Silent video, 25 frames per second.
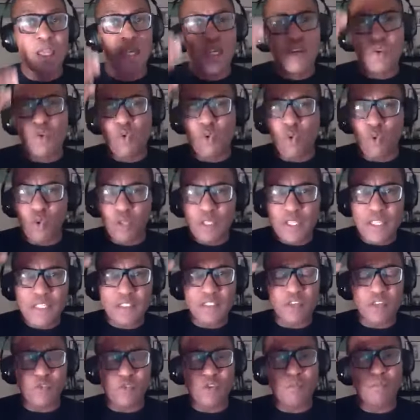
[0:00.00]
All these
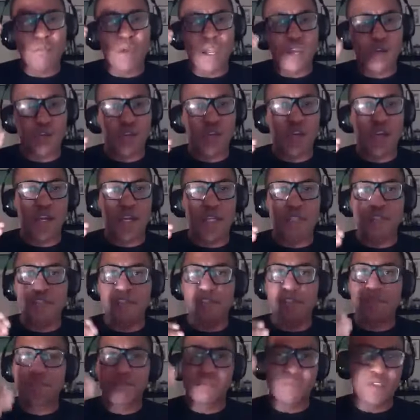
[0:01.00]
different myokines,
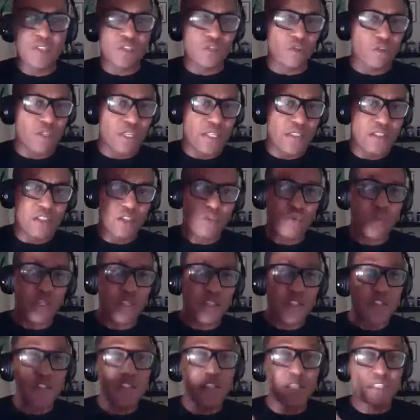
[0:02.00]
so interleukin
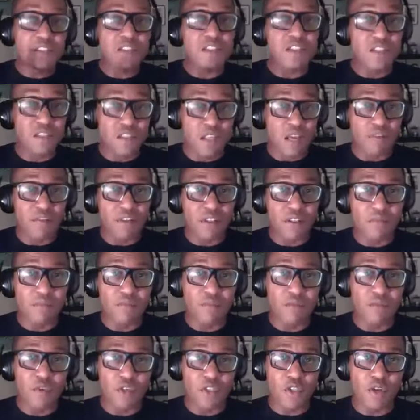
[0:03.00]
6 is another, for
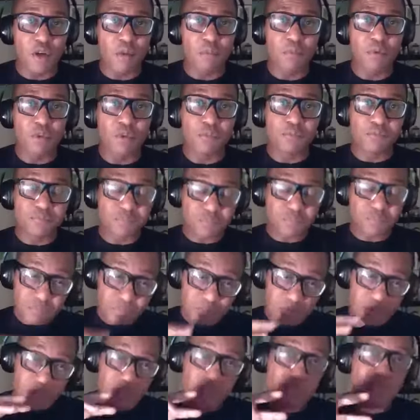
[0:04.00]
example.
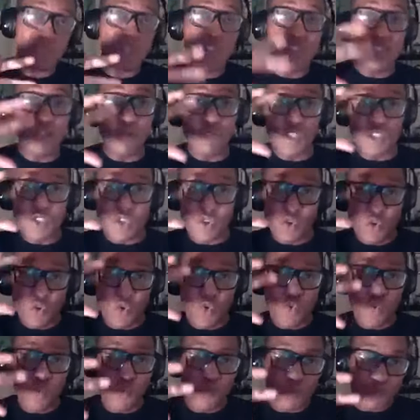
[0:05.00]
There are
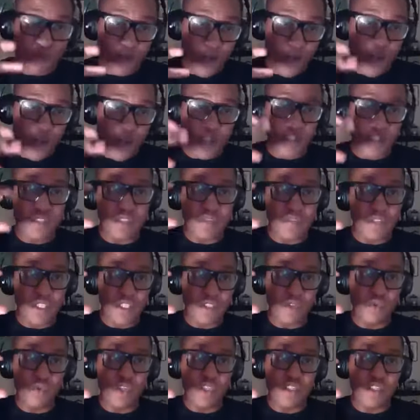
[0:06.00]
two versions of
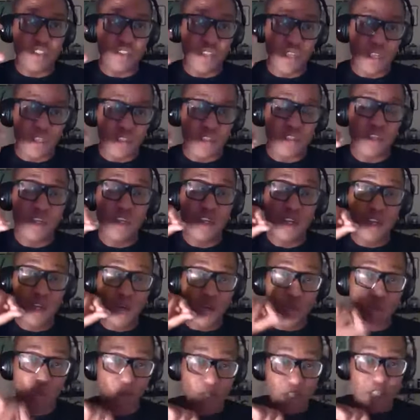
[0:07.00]
interleukin 6.
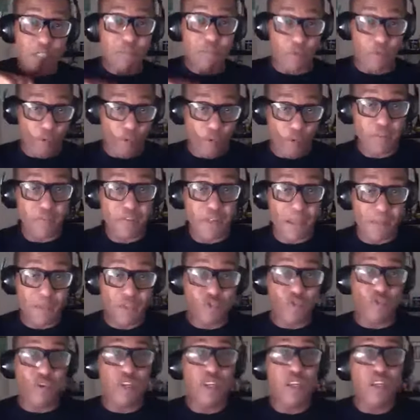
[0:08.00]
One is
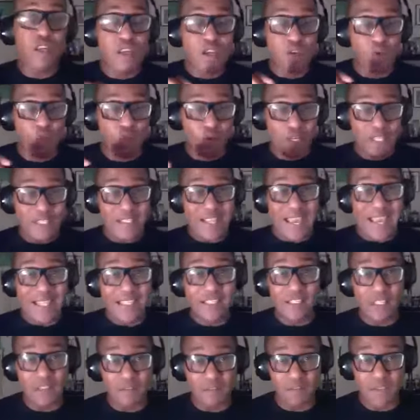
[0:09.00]
pro-inflammatory, one is
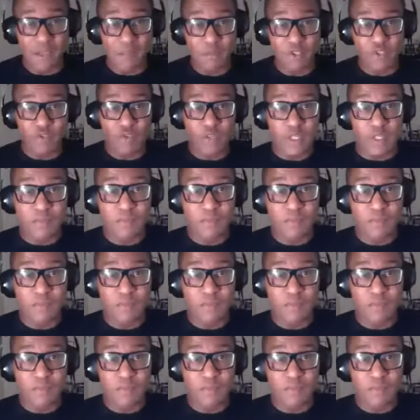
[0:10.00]
anti-inflammatory.